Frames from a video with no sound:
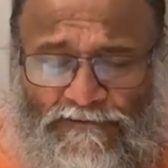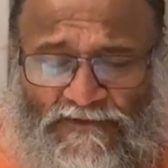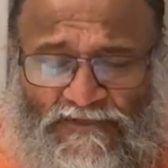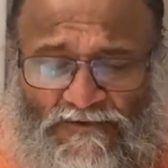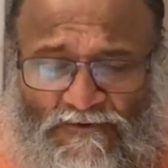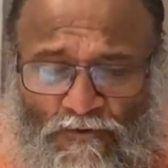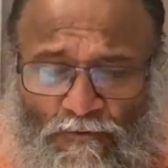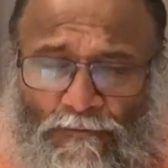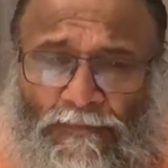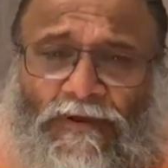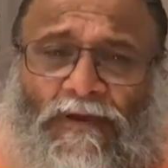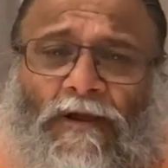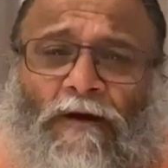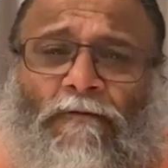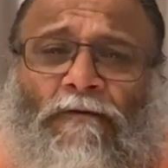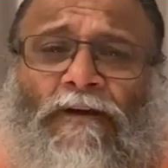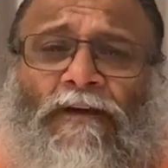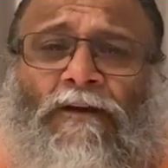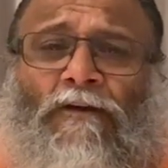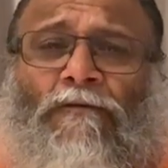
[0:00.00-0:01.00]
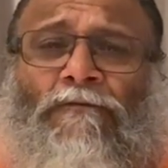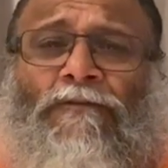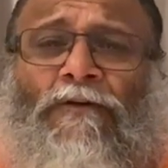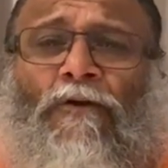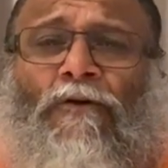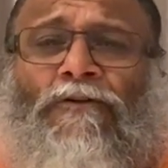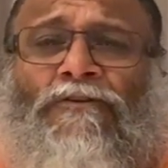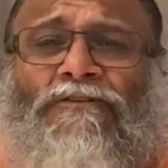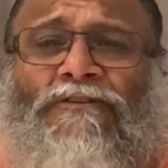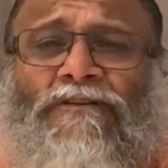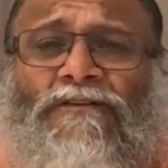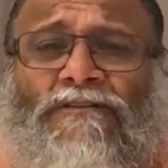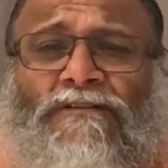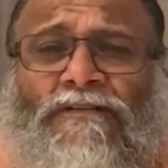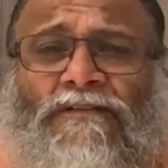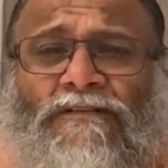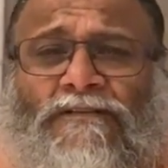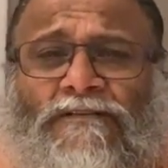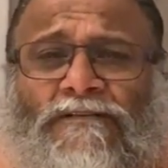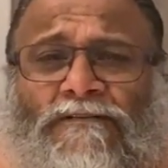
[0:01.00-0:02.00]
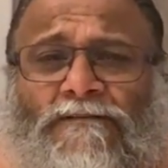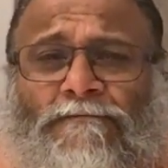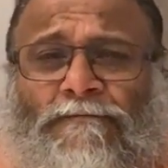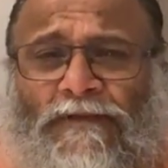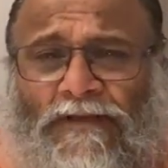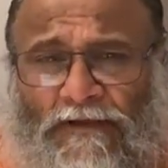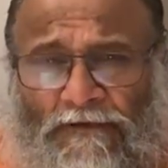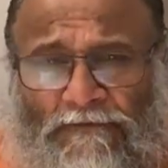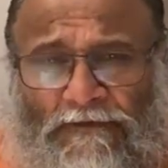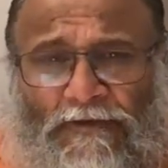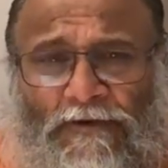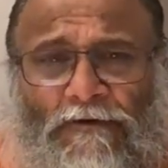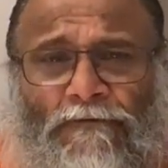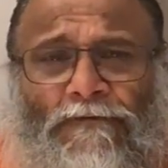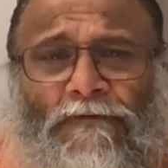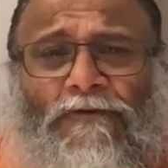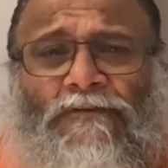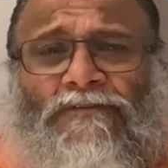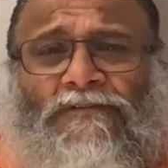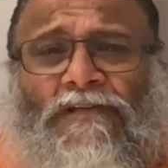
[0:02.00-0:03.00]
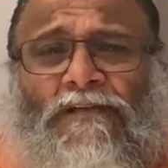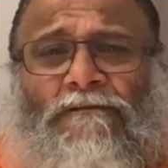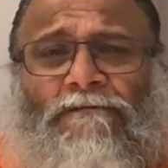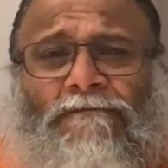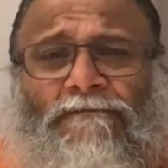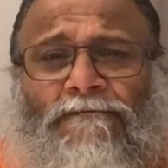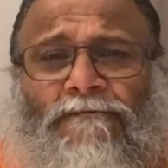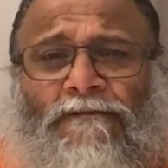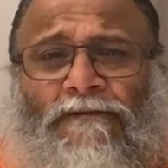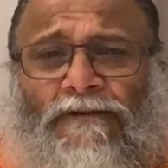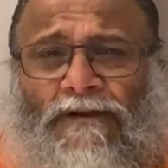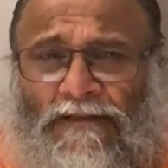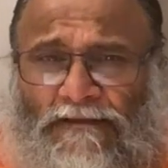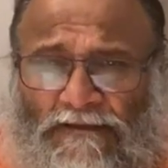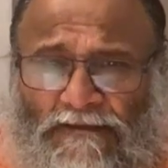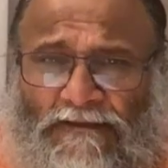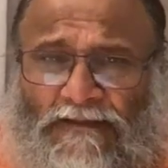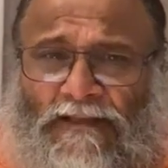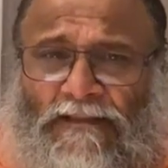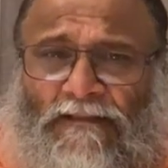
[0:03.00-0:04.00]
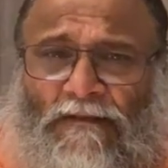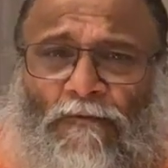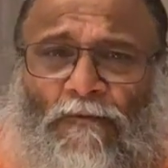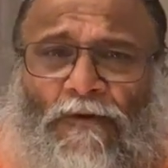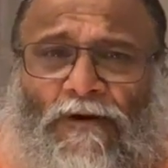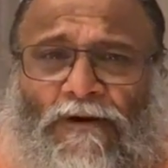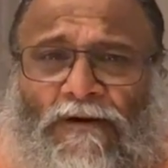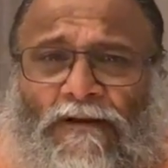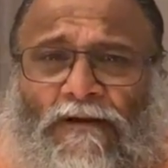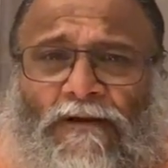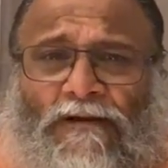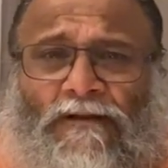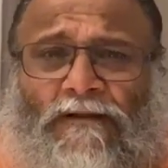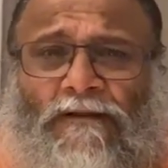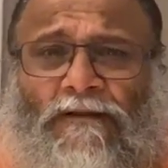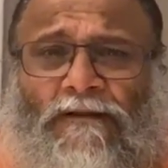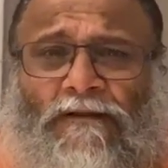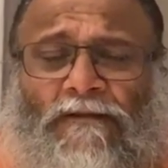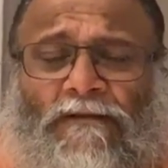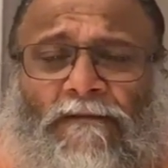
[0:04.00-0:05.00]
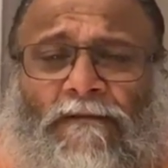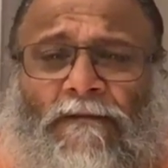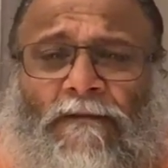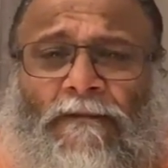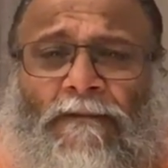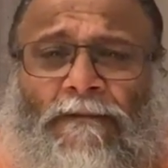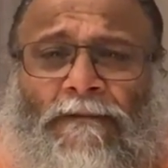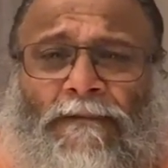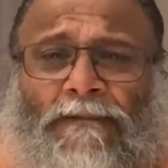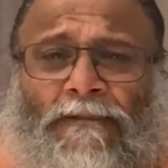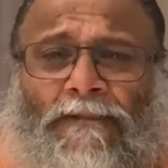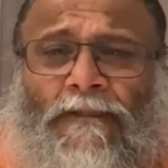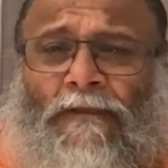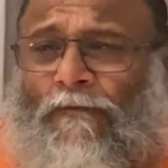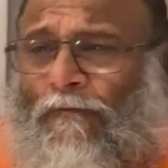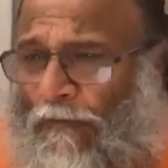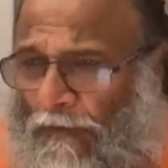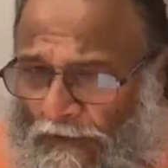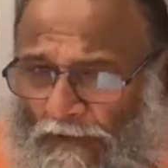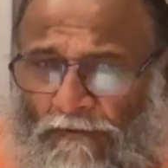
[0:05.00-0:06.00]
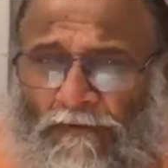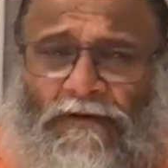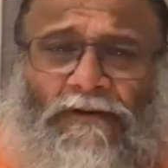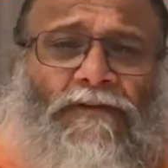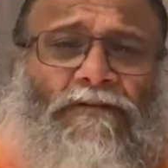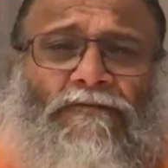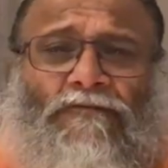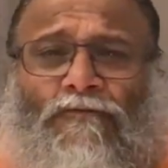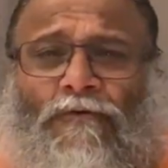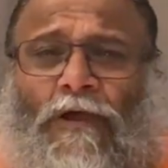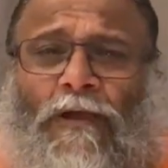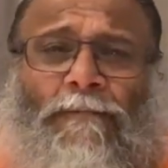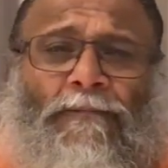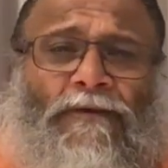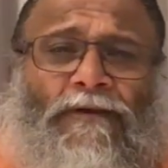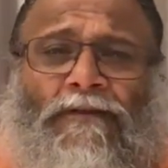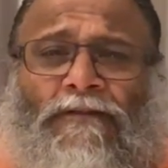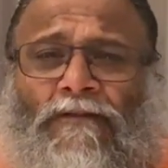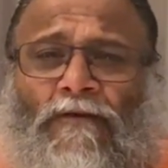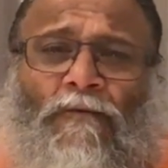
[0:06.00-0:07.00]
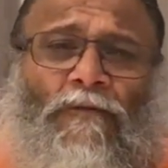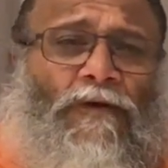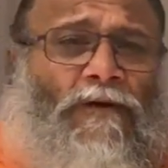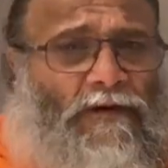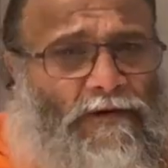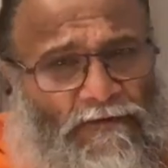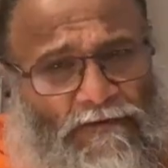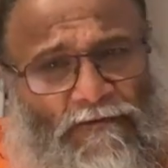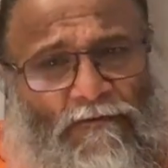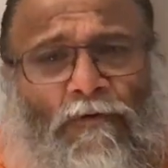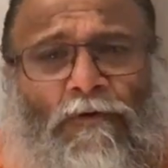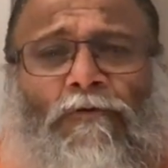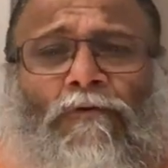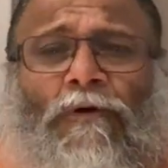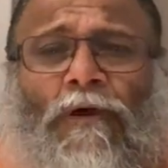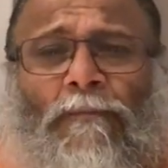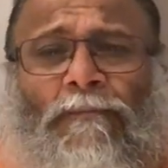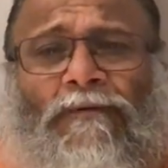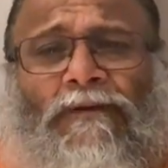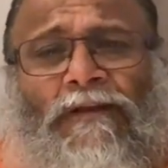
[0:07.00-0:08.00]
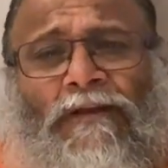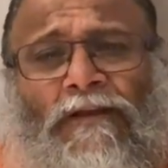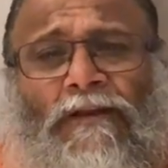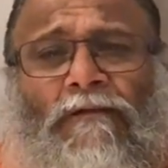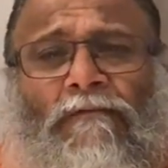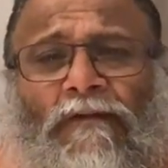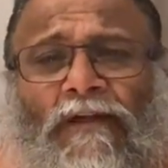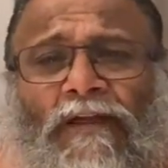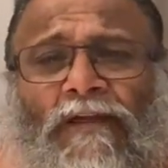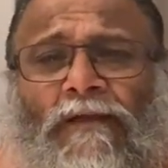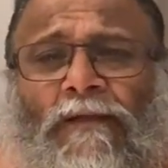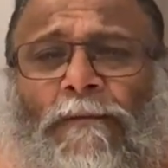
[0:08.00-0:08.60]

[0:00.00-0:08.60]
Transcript: So be aware of the consciousness, be aware of yourself rather than the world. And whatever is to happen in the world, it is going to happen anyway.